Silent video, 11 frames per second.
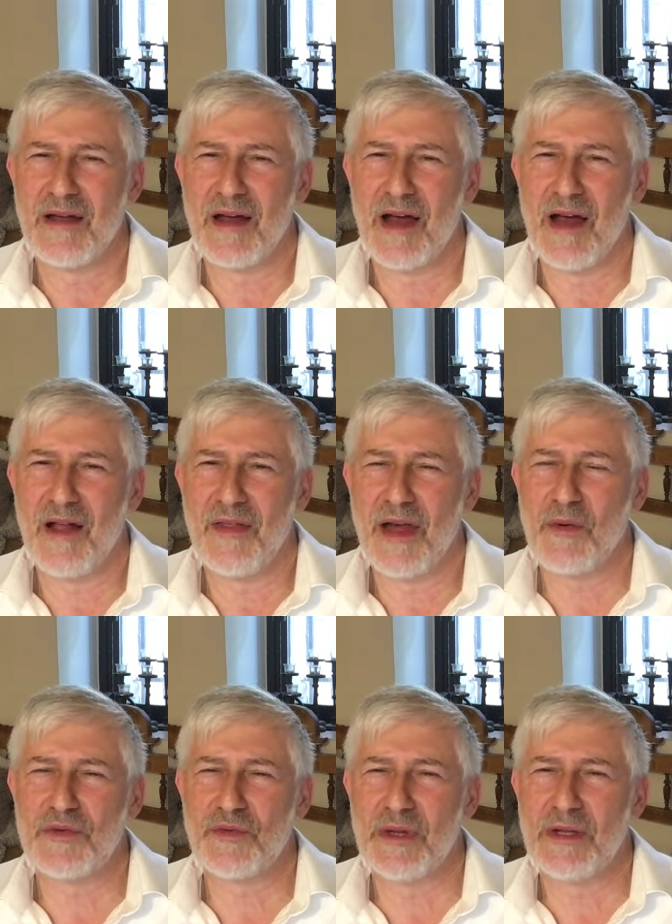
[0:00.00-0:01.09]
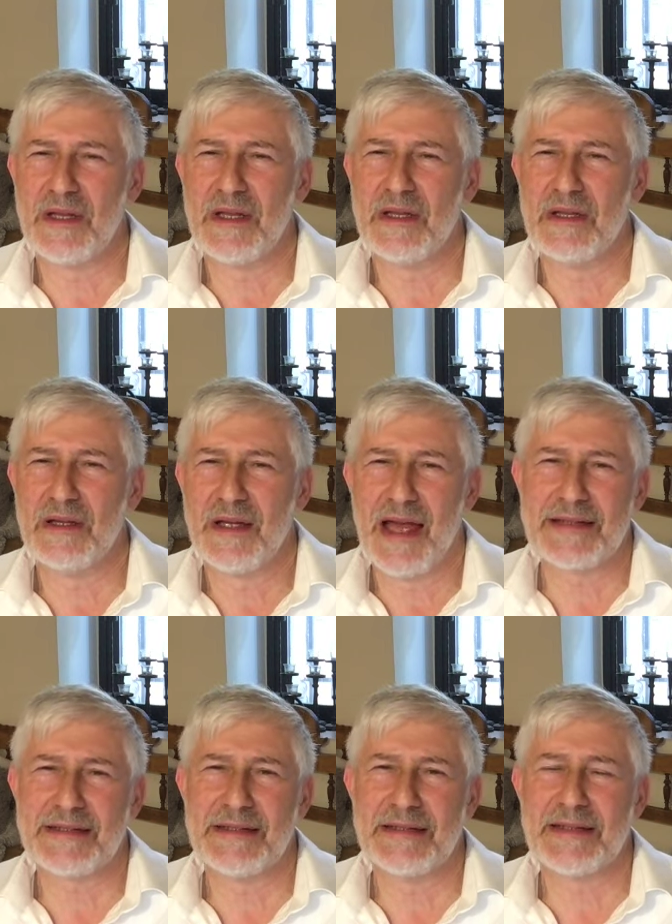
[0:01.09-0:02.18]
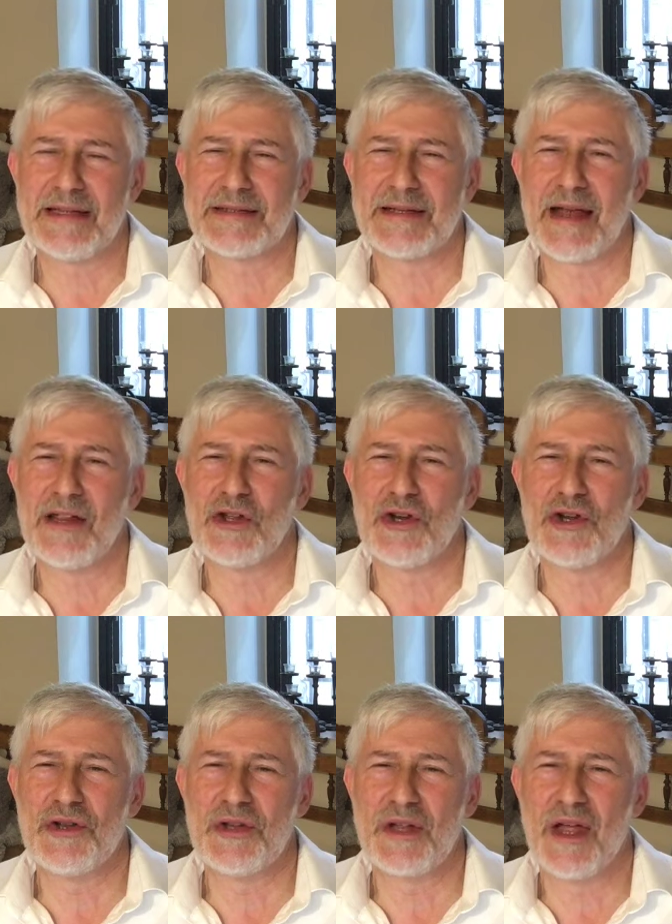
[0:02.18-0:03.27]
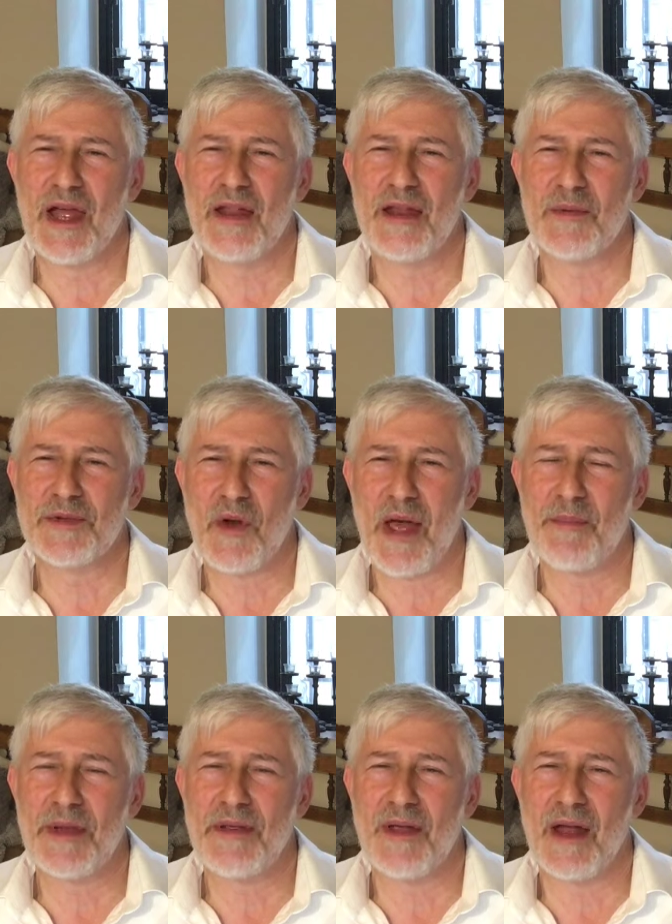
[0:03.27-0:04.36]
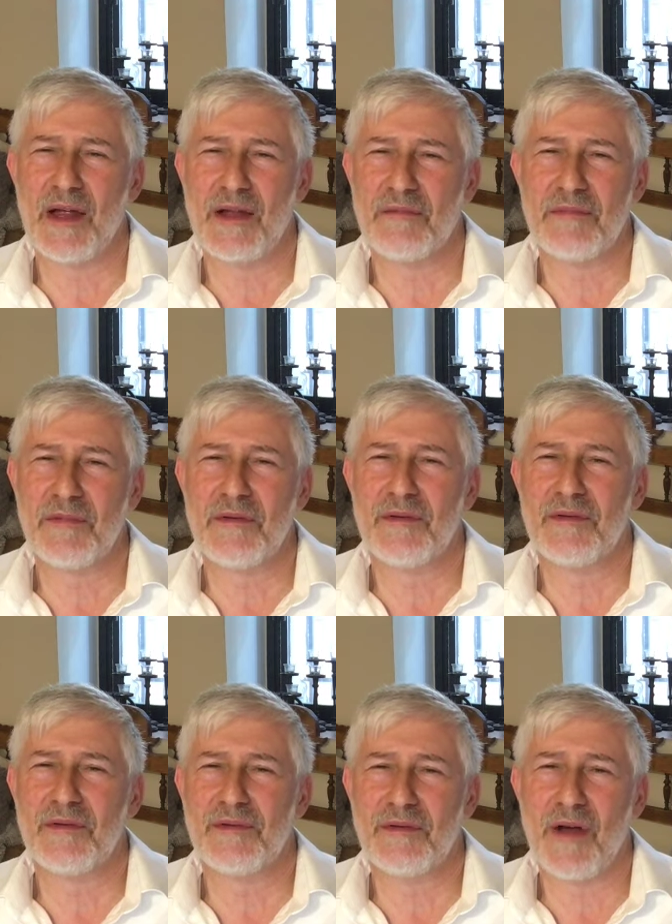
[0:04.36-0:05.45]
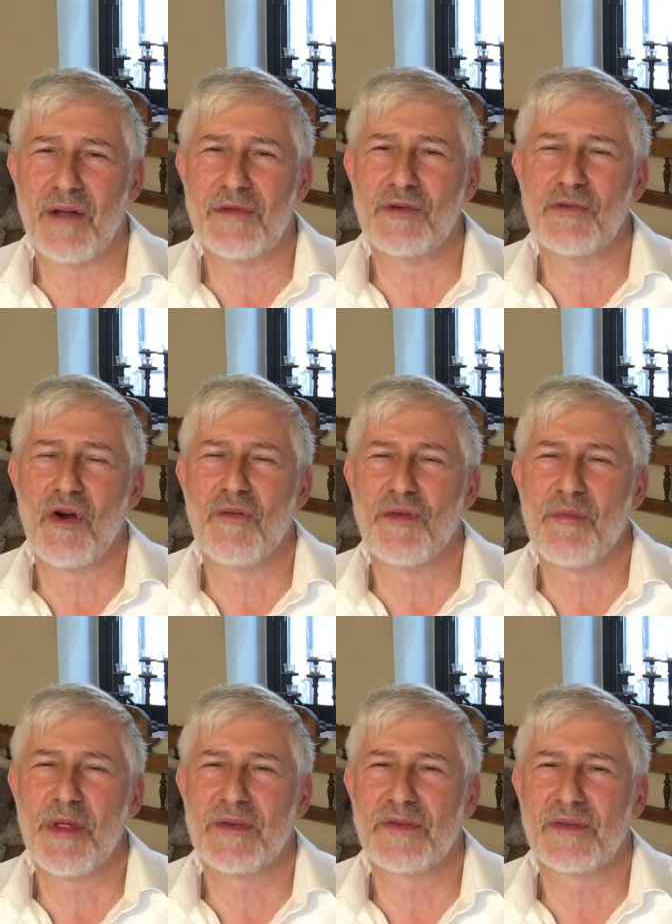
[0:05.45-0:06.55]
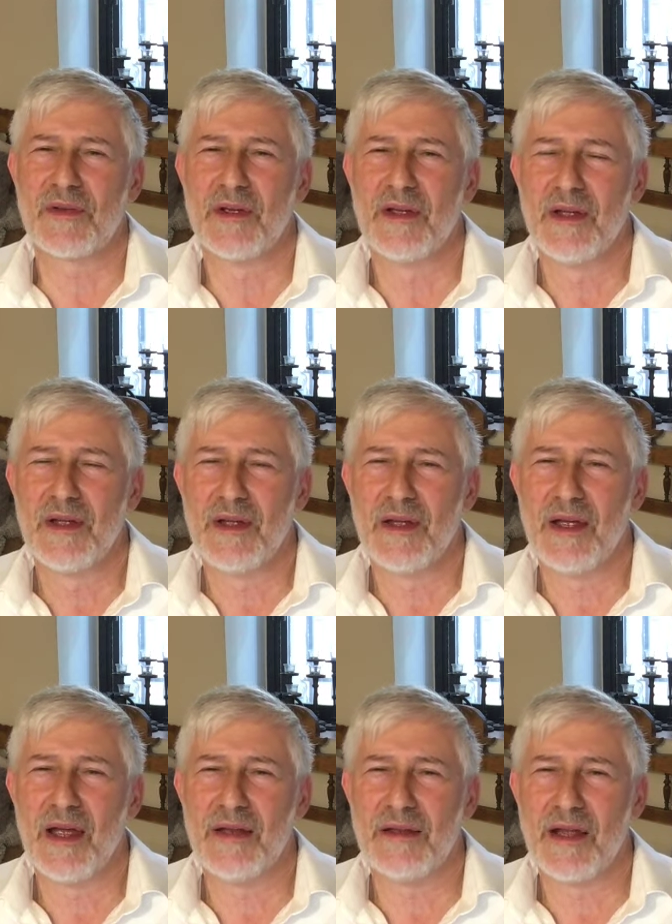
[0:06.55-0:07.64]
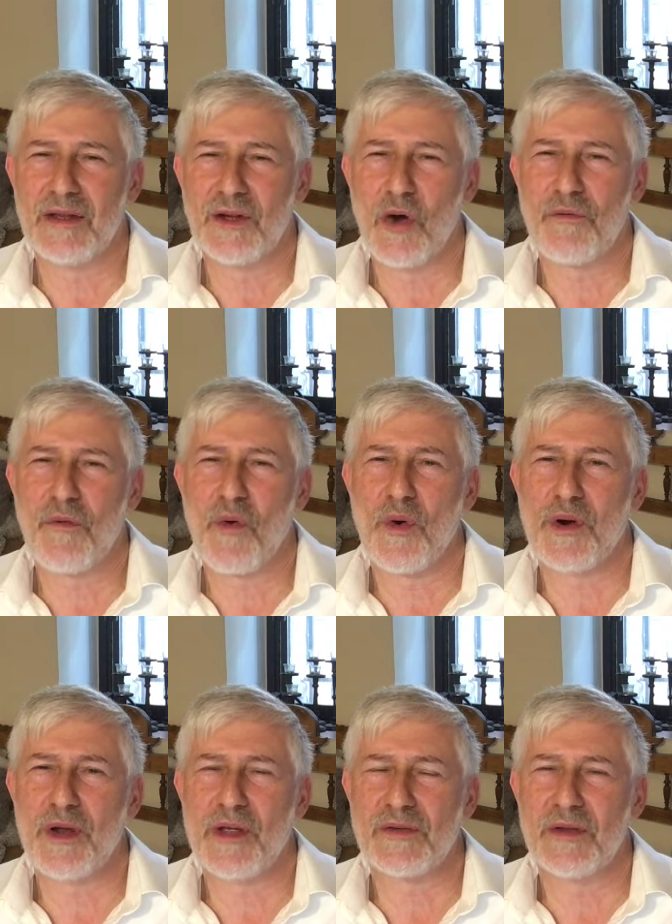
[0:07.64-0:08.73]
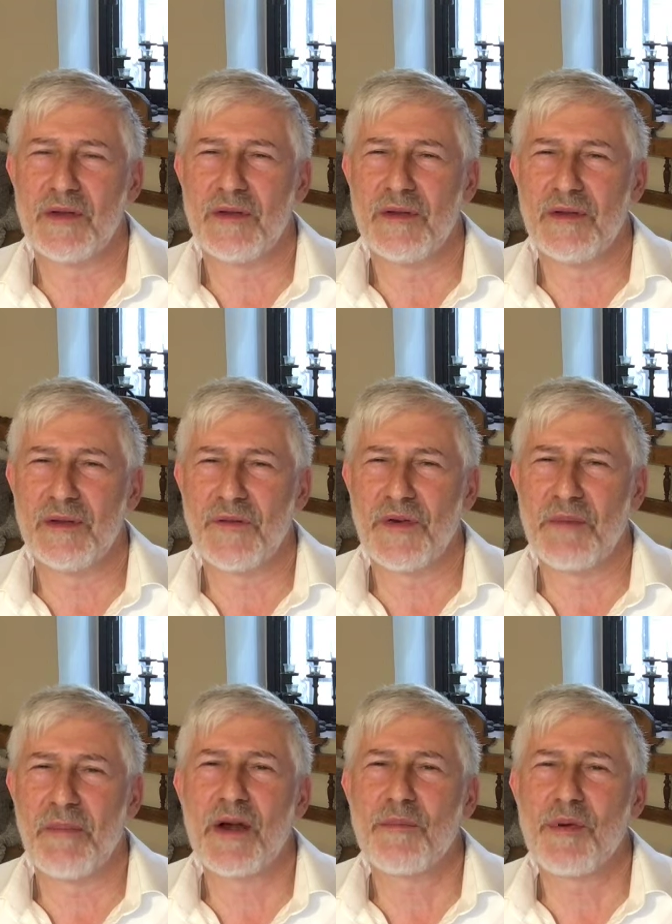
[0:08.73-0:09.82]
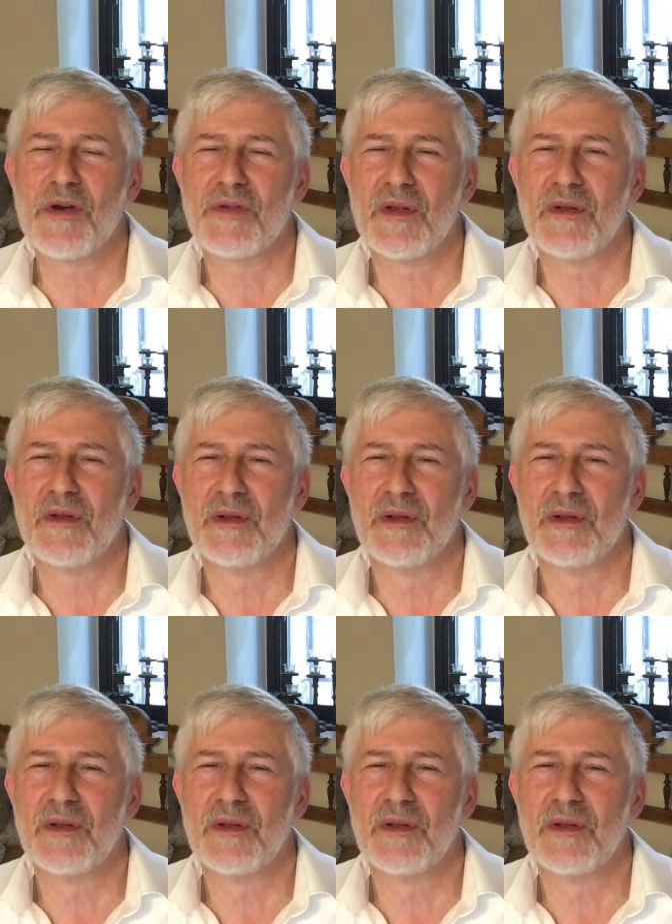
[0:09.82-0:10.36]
Uh, that was really excellent lesson I learned and I'm so happy that I got to grow from this and, and go forward as a different, better person.